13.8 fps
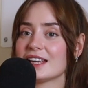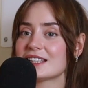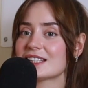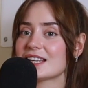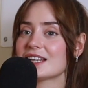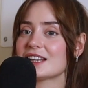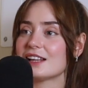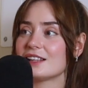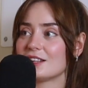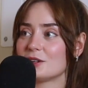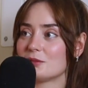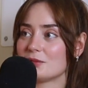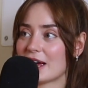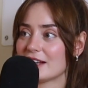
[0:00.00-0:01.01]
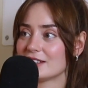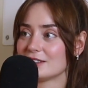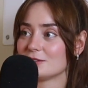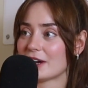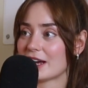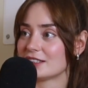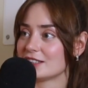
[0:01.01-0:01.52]
it's like the little
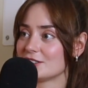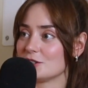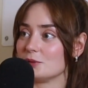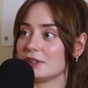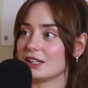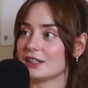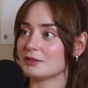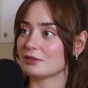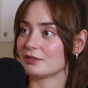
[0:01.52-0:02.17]
ratatouille